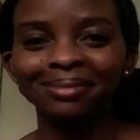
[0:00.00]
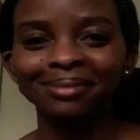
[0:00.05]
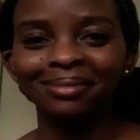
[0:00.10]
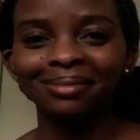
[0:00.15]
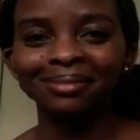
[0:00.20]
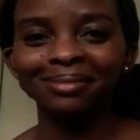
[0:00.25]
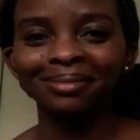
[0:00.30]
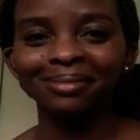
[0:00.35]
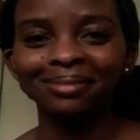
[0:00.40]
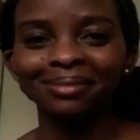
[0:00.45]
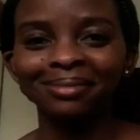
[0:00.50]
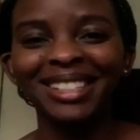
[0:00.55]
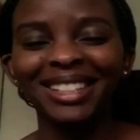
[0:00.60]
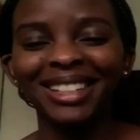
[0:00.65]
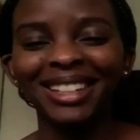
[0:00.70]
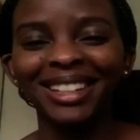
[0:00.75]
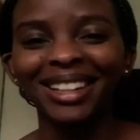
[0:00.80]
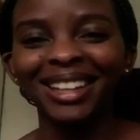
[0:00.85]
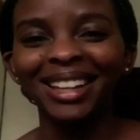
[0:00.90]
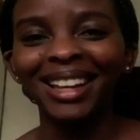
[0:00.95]
Yes.
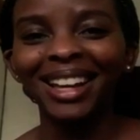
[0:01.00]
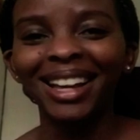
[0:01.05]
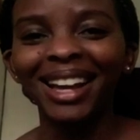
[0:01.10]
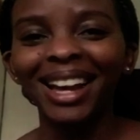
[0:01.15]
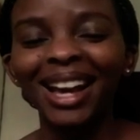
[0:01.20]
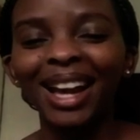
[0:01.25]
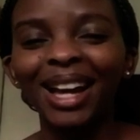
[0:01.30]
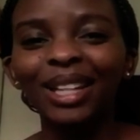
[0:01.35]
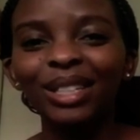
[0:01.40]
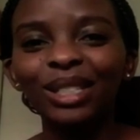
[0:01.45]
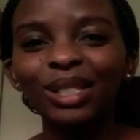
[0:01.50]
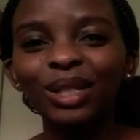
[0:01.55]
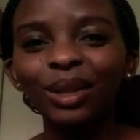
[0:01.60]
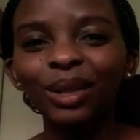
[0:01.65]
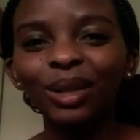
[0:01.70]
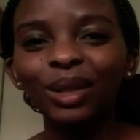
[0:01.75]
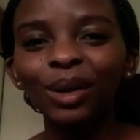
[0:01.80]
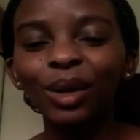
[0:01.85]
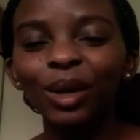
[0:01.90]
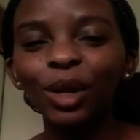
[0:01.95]

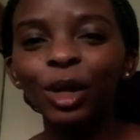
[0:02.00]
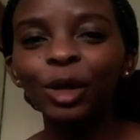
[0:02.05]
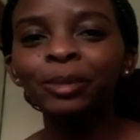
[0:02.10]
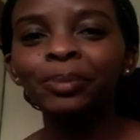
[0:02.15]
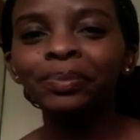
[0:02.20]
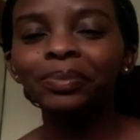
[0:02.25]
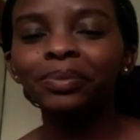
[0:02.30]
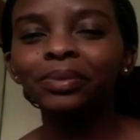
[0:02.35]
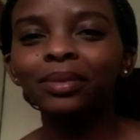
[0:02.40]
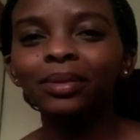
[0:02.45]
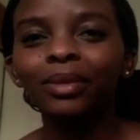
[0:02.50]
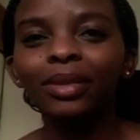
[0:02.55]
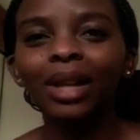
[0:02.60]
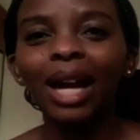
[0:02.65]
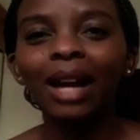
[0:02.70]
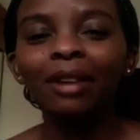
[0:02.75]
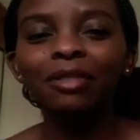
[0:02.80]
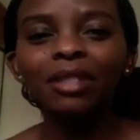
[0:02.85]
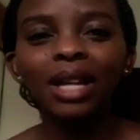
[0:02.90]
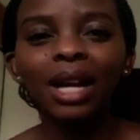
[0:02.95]
So
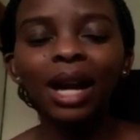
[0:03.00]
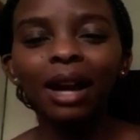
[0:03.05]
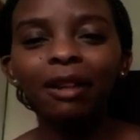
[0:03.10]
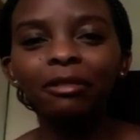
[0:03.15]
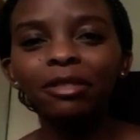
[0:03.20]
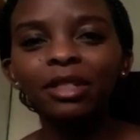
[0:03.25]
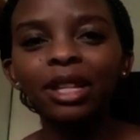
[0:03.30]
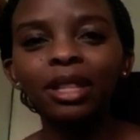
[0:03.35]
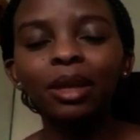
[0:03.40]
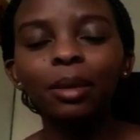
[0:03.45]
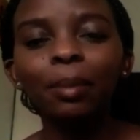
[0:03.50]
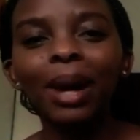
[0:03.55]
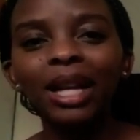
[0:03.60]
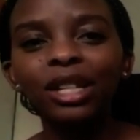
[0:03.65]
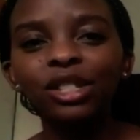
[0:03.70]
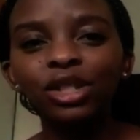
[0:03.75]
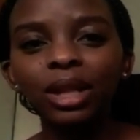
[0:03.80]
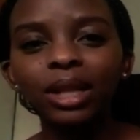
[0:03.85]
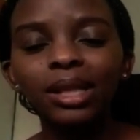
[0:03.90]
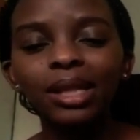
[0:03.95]
after the
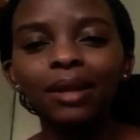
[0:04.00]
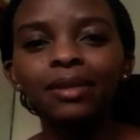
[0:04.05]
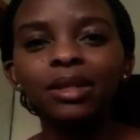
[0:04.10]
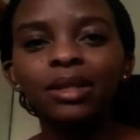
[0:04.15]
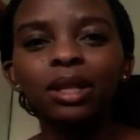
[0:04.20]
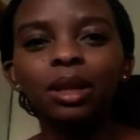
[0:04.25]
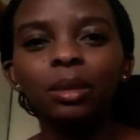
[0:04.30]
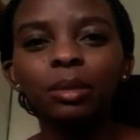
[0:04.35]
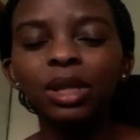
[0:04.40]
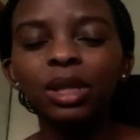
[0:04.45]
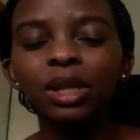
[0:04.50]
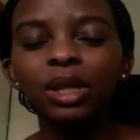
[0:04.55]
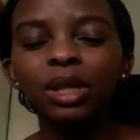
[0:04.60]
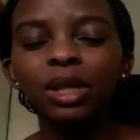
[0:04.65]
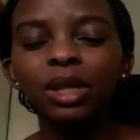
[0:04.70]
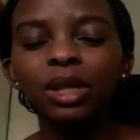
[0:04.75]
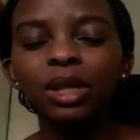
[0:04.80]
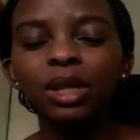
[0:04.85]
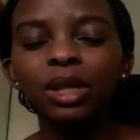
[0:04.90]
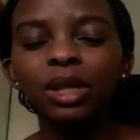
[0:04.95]
pageant, after the Miss
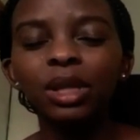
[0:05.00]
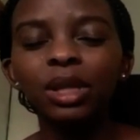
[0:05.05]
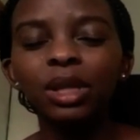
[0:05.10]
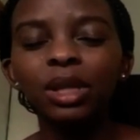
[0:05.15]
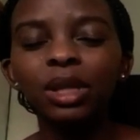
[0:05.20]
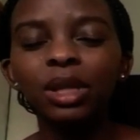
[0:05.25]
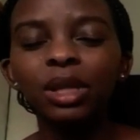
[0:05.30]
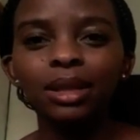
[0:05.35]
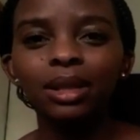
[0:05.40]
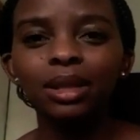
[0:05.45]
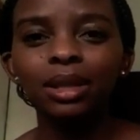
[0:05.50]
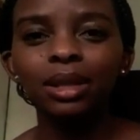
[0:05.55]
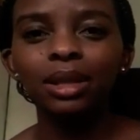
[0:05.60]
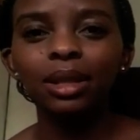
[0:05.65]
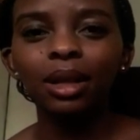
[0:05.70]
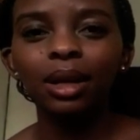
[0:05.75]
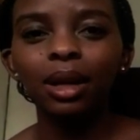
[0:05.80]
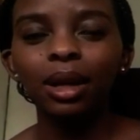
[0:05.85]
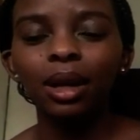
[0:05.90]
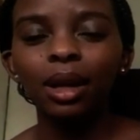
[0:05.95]
World pageant,
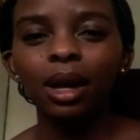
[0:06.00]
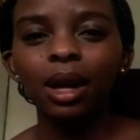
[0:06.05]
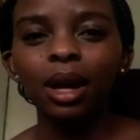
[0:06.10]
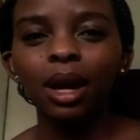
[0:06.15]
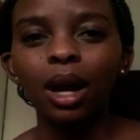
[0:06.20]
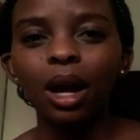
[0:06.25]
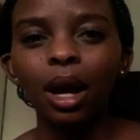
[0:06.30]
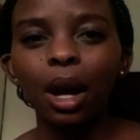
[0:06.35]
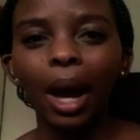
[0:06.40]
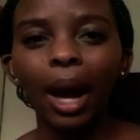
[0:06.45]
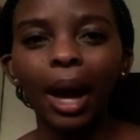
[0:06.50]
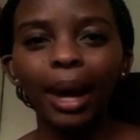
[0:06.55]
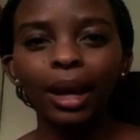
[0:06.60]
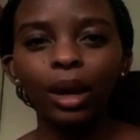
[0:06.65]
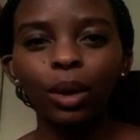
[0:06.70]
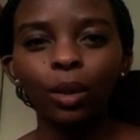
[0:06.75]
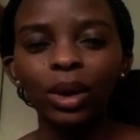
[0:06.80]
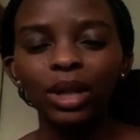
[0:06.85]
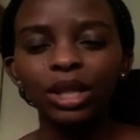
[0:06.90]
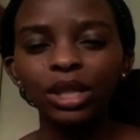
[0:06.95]
I
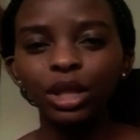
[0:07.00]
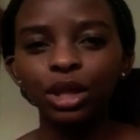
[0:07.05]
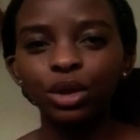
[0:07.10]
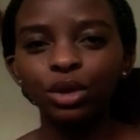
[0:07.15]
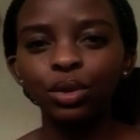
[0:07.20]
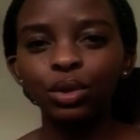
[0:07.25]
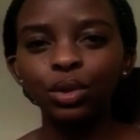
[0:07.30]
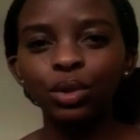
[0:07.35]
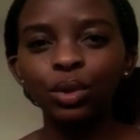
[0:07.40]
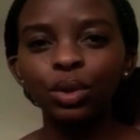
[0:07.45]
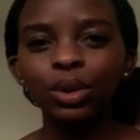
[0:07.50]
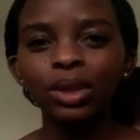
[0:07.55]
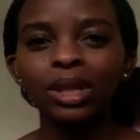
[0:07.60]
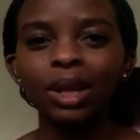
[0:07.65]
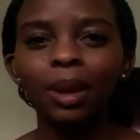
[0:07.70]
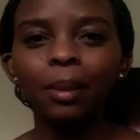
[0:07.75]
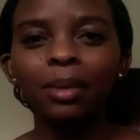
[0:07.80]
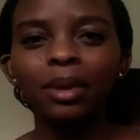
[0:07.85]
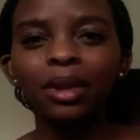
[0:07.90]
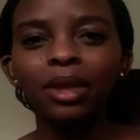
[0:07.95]
wanted to do
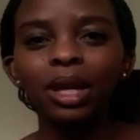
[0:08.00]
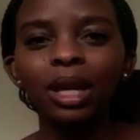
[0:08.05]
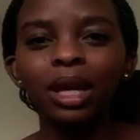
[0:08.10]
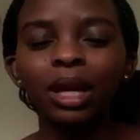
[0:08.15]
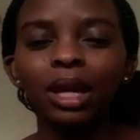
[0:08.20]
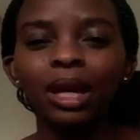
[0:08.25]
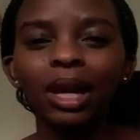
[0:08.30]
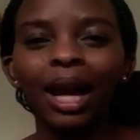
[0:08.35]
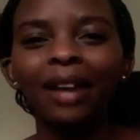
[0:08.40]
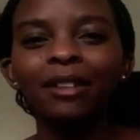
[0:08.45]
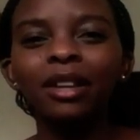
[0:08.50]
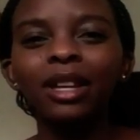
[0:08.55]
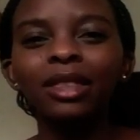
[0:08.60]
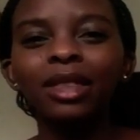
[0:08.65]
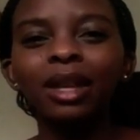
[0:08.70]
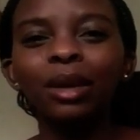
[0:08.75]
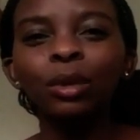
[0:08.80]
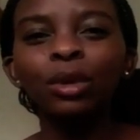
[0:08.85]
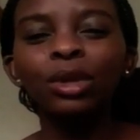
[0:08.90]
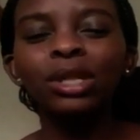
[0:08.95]
something. There
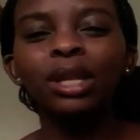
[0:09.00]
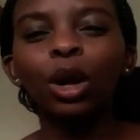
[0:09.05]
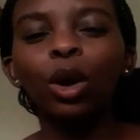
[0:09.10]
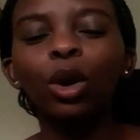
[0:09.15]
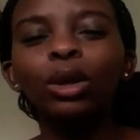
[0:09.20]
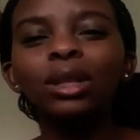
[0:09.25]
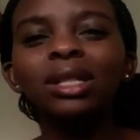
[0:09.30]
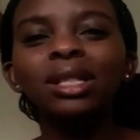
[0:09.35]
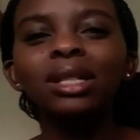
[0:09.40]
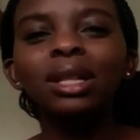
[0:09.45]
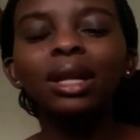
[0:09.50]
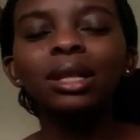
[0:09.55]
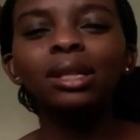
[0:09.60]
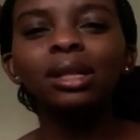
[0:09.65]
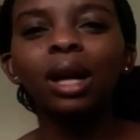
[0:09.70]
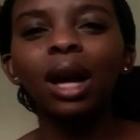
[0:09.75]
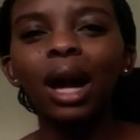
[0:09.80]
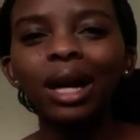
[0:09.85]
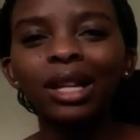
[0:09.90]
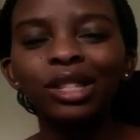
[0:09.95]
was the constant
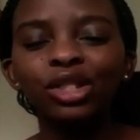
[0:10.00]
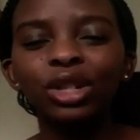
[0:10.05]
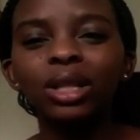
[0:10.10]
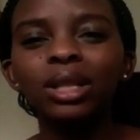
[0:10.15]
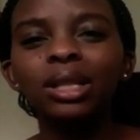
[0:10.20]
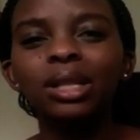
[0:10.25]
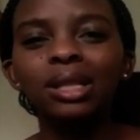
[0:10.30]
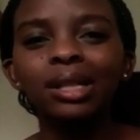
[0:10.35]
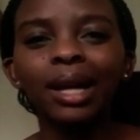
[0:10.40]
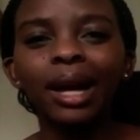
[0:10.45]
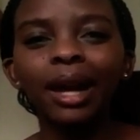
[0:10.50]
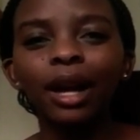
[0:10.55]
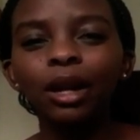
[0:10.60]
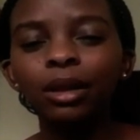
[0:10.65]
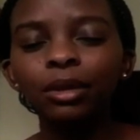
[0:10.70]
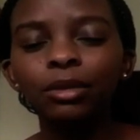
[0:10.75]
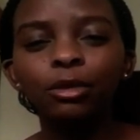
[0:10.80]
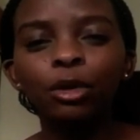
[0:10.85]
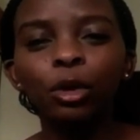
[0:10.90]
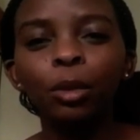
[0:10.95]
urge and desire
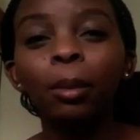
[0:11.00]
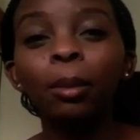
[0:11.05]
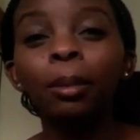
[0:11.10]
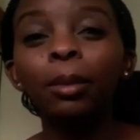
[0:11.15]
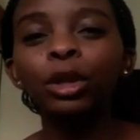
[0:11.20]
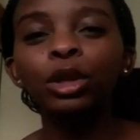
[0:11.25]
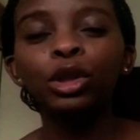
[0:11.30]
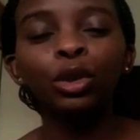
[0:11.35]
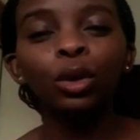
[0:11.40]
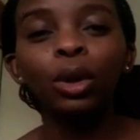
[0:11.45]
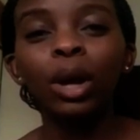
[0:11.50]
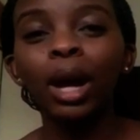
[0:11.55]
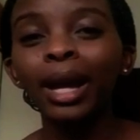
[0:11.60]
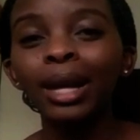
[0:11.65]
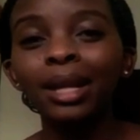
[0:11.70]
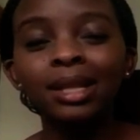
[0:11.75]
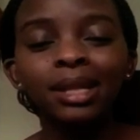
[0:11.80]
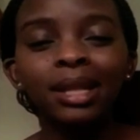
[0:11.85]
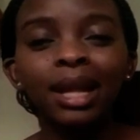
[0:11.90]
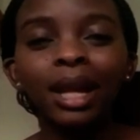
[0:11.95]
from
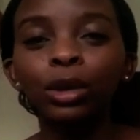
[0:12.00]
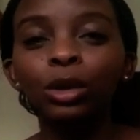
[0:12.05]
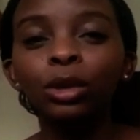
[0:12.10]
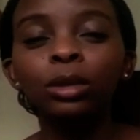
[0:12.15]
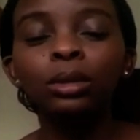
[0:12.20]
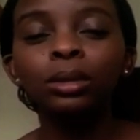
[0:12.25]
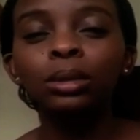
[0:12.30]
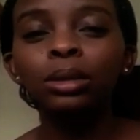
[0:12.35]
external